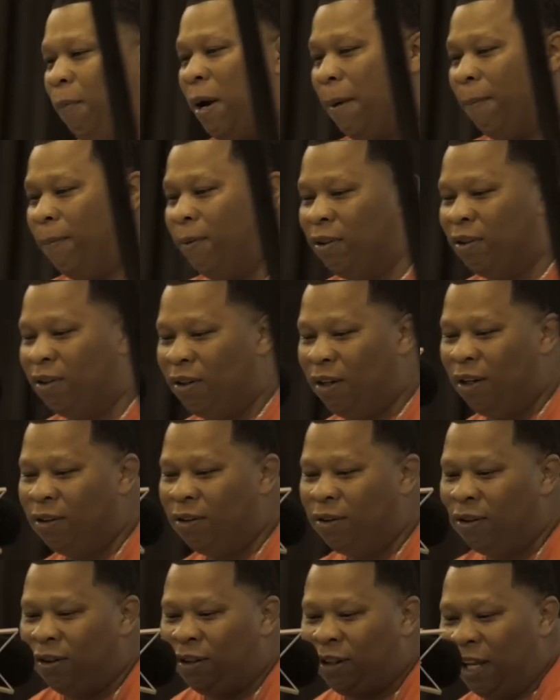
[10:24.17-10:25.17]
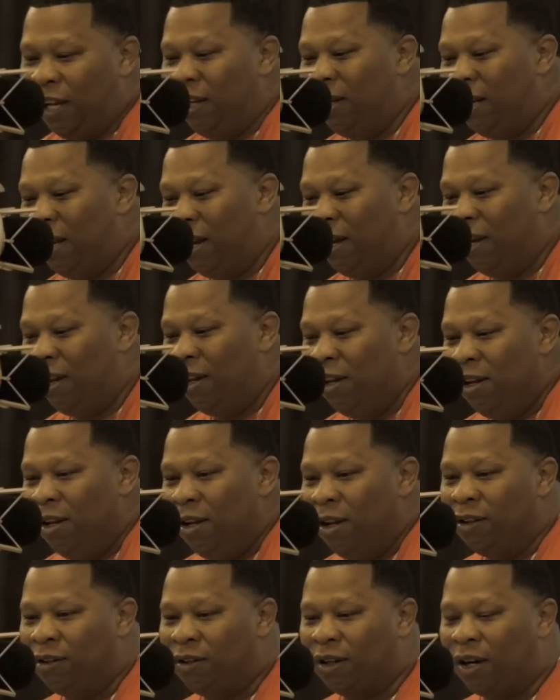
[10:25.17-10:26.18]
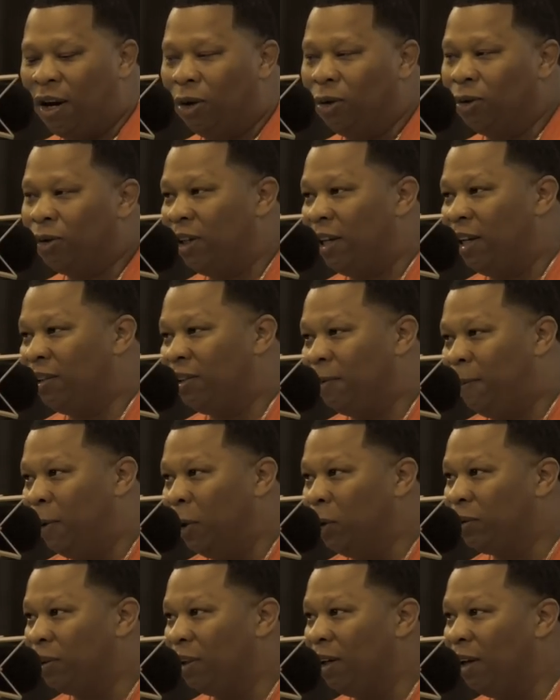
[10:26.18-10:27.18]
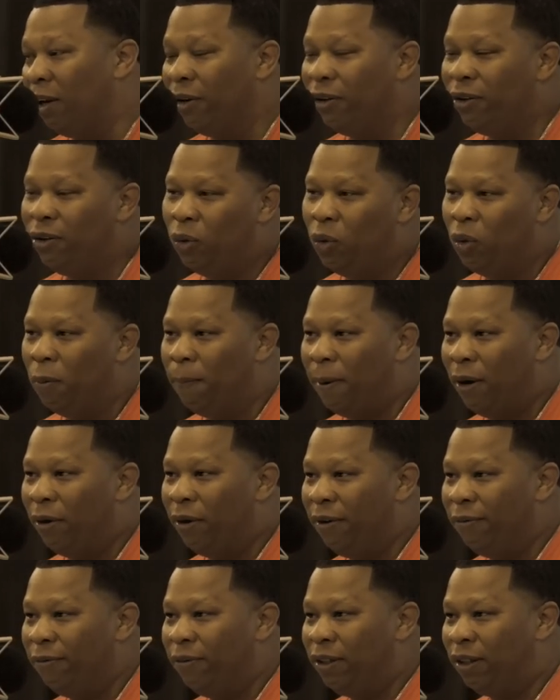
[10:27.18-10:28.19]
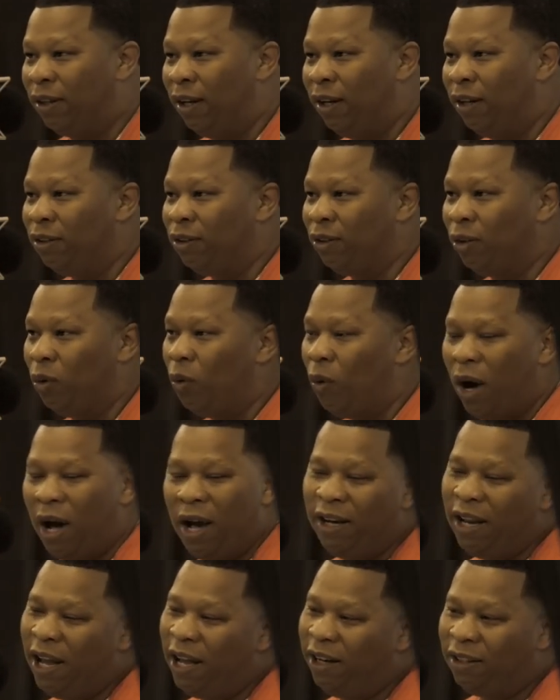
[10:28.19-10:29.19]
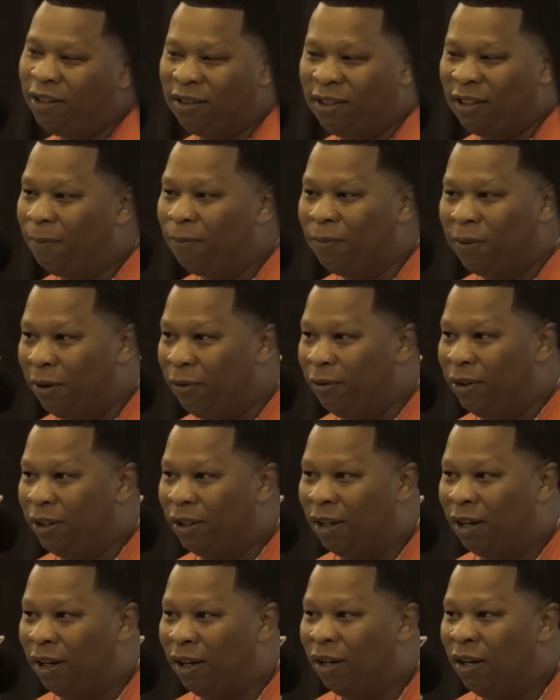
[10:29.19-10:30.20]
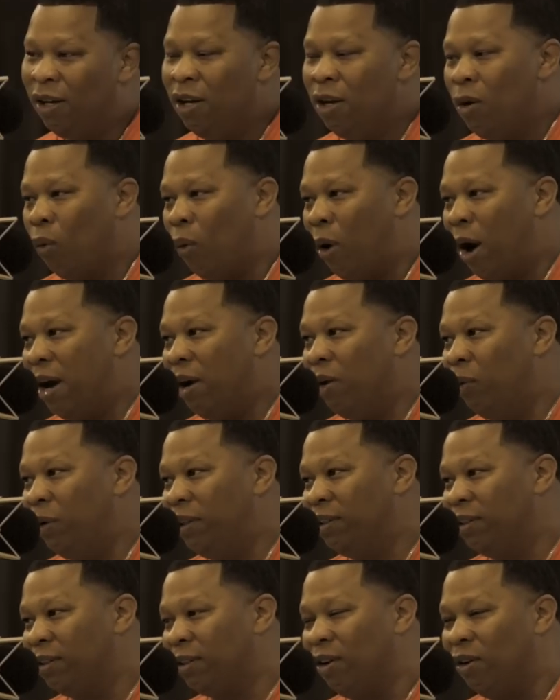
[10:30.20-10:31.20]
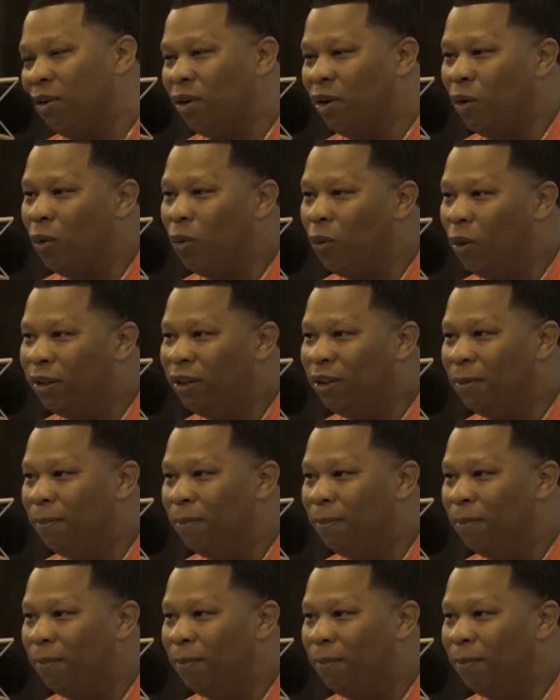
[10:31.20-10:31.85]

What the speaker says: hip hop is a thing that is a culture that's supposed to learn you about everything. So why not accept everything? Why are we just gonna go